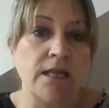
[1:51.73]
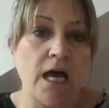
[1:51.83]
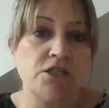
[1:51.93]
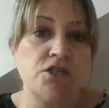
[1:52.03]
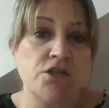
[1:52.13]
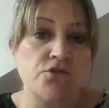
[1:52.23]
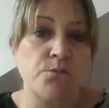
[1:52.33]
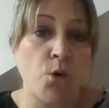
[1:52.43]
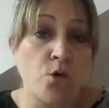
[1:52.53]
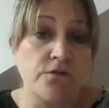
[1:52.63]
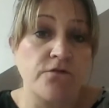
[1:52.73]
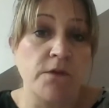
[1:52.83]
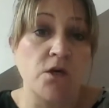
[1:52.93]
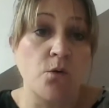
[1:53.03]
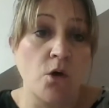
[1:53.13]
last year's report from
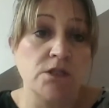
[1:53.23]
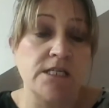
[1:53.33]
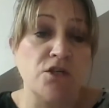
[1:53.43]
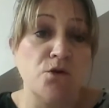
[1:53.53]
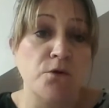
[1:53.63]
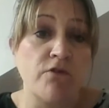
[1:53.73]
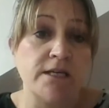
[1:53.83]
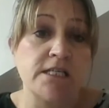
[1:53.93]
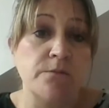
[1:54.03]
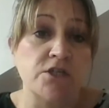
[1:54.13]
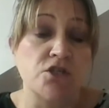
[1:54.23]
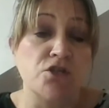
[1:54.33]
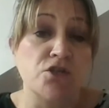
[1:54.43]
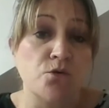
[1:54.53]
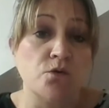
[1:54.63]
the Equality and Human Rights Commission
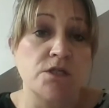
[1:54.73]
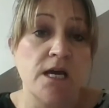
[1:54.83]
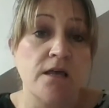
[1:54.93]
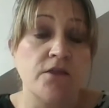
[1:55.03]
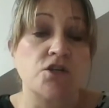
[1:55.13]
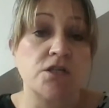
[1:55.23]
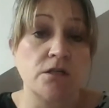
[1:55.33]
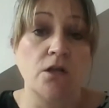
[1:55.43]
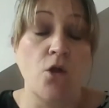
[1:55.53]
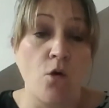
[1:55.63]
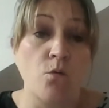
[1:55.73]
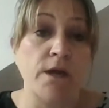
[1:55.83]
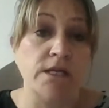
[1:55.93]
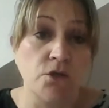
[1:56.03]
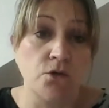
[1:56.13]
showed there's still a long
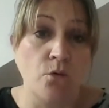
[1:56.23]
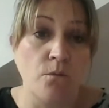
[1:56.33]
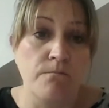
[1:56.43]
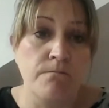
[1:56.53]
way to go.